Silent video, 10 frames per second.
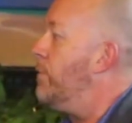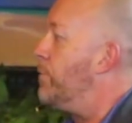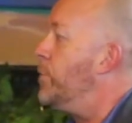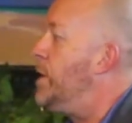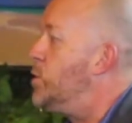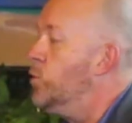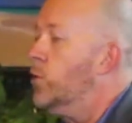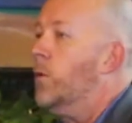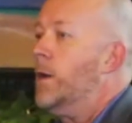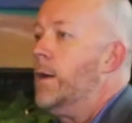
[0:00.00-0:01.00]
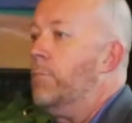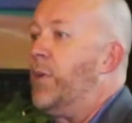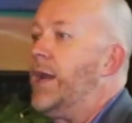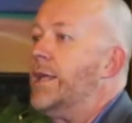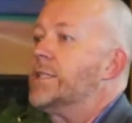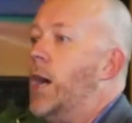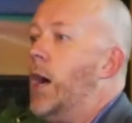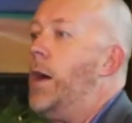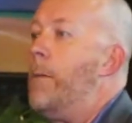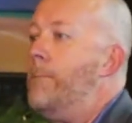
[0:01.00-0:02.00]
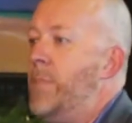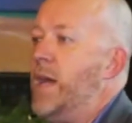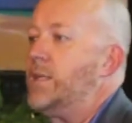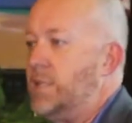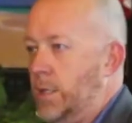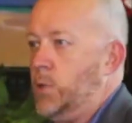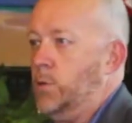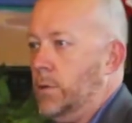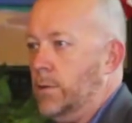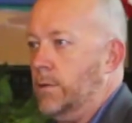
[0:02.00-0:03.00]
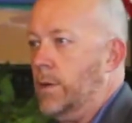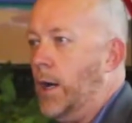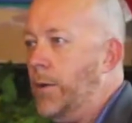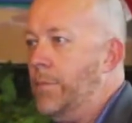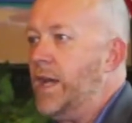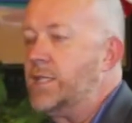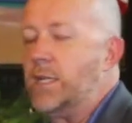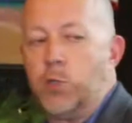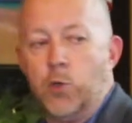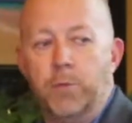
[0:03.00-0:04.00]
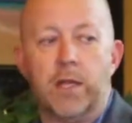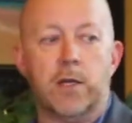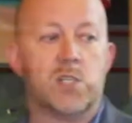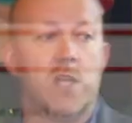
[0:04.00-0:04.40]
a free tool, but it's an amazing tool. An amazing tool because